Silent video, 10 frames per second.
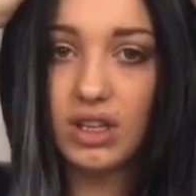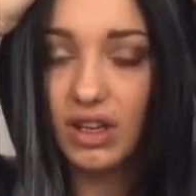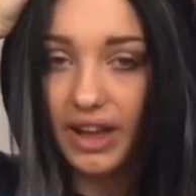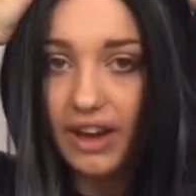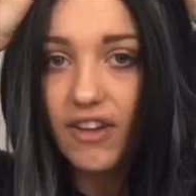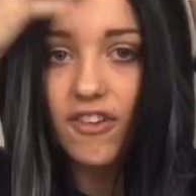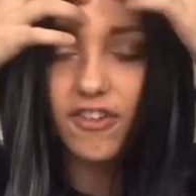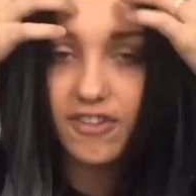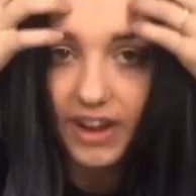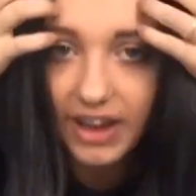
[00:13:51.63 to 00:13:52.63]
like,
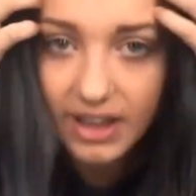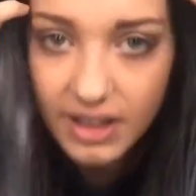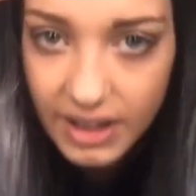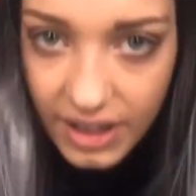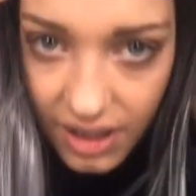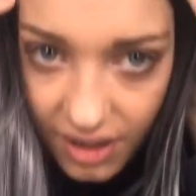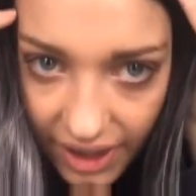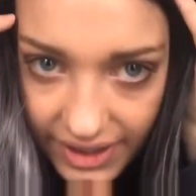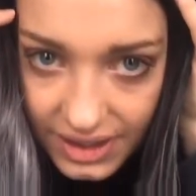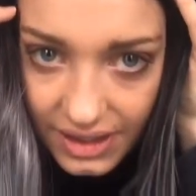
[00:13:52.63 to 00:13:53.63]
fake. Like, you
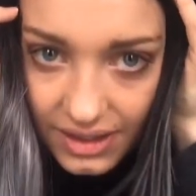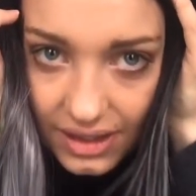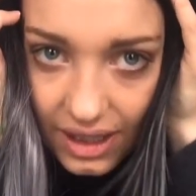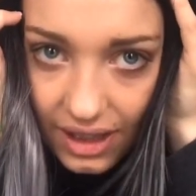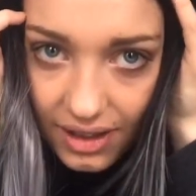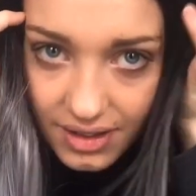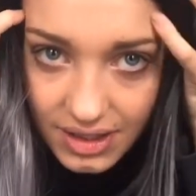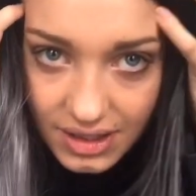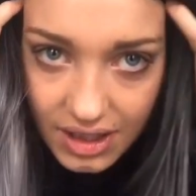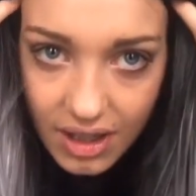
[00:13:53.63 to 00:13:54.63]
guys can see it looks
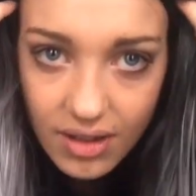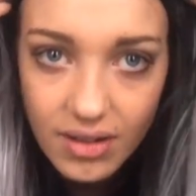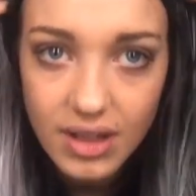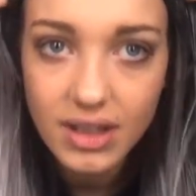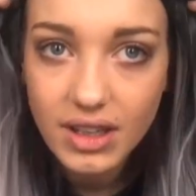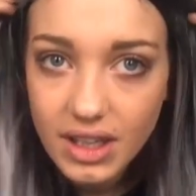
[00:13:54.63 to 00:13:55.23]
so